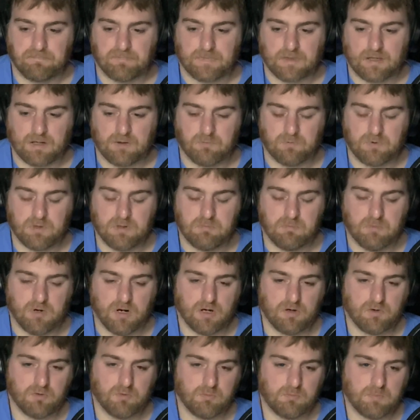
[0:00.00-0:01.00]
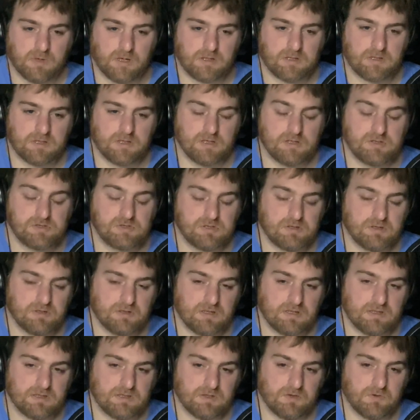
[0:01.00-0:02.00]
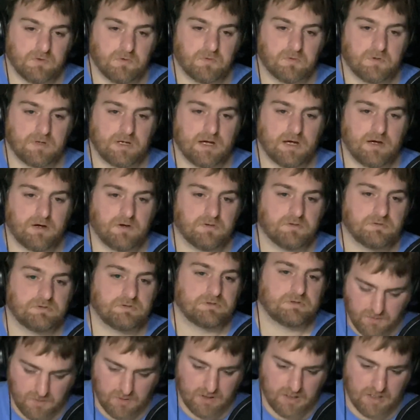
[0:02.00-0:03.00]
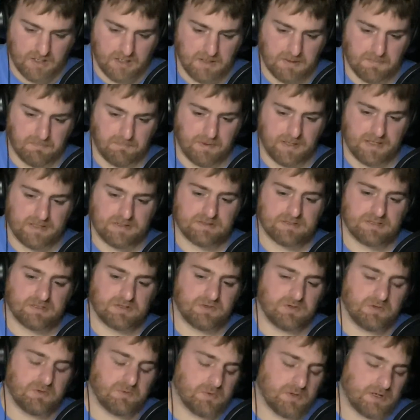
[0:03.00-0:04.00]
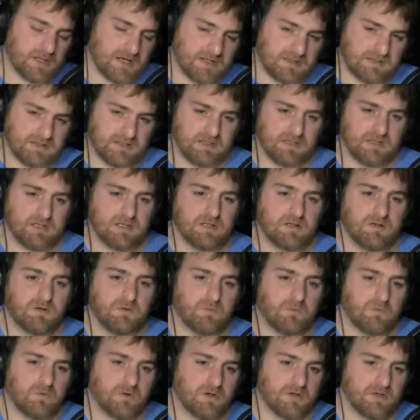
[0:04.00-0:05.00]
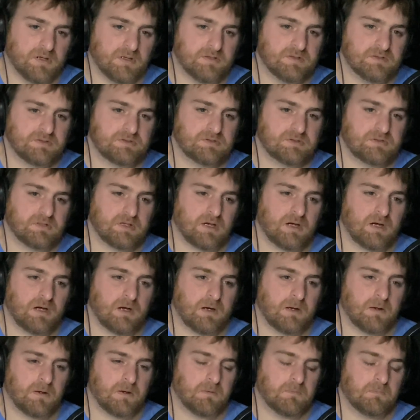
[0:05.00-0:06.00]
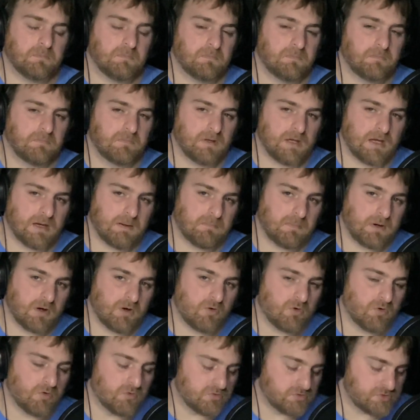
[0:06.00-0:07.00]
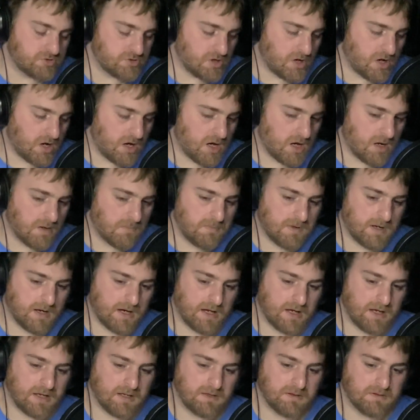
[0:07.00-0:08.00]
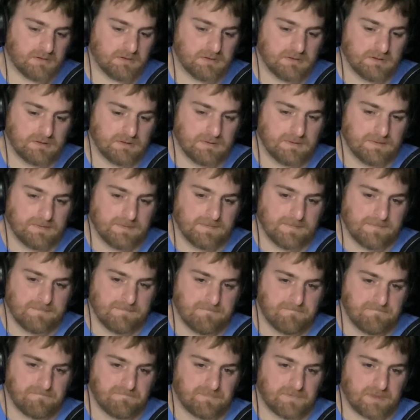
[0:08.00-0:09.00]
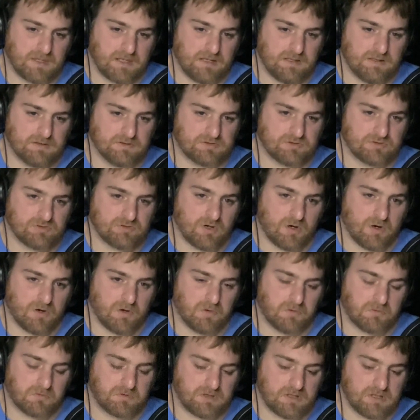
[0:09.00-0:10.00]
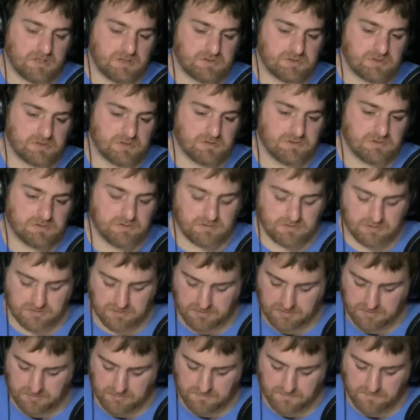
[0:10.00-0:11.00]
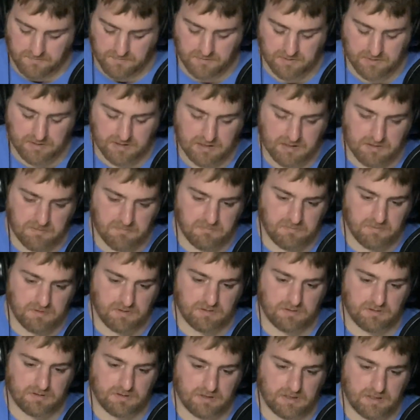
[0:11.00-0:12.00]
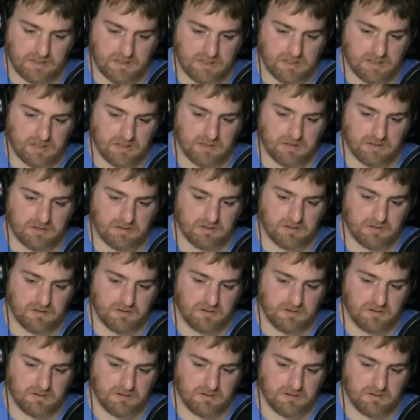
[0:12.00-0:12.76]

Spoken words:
I remodeled my kitchen at the old house. Basically what I did was, at my old job, I installed kitchens for them, and